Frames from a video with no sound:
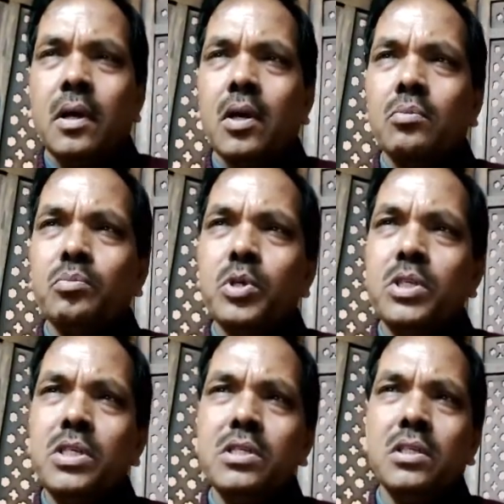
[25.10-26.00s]

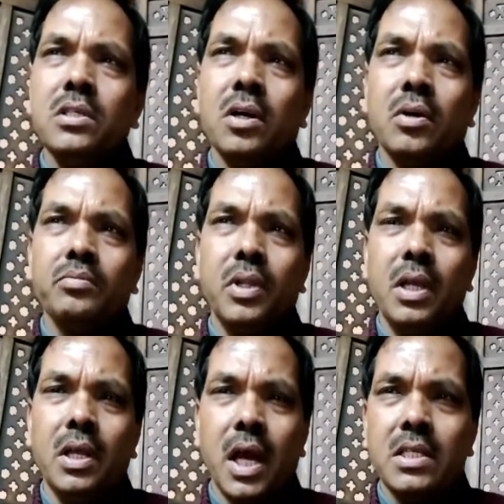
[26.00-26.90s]
composition of
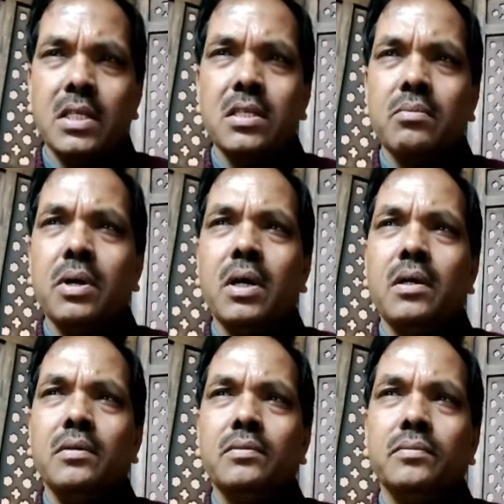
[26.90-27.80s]
the Rajya Sabha,
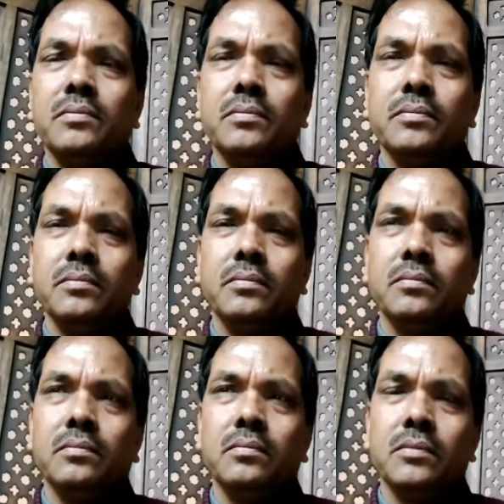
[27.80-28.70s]

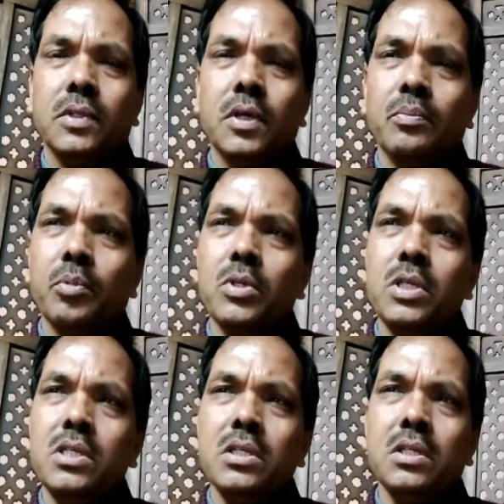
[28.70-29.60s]

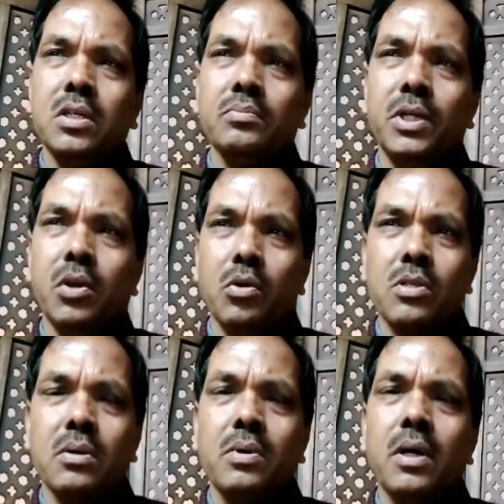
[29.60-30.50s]
composition of the Lok
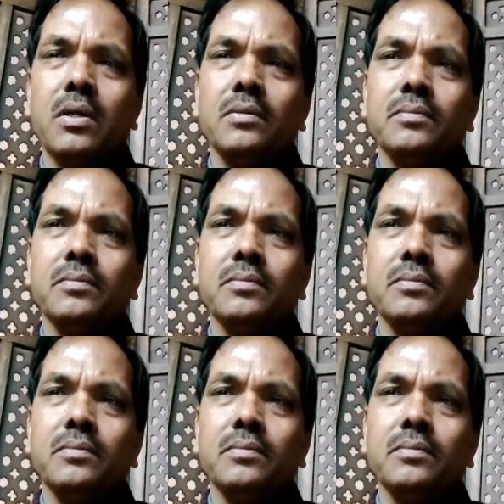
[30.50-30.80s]
Sabha,